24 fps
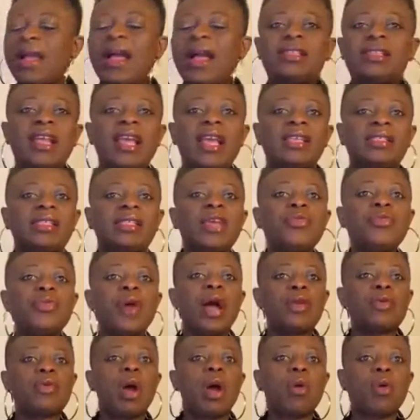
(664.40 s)
ka kire se you
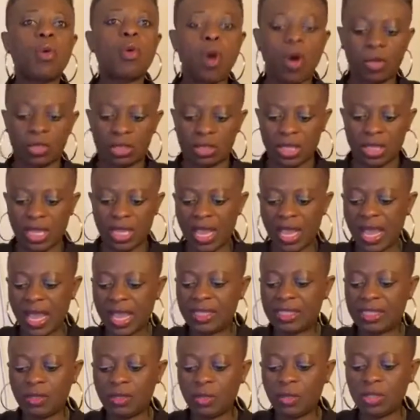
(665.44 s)
are not God
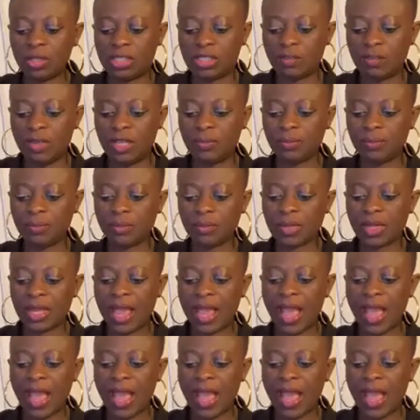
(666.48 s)
entinu untimi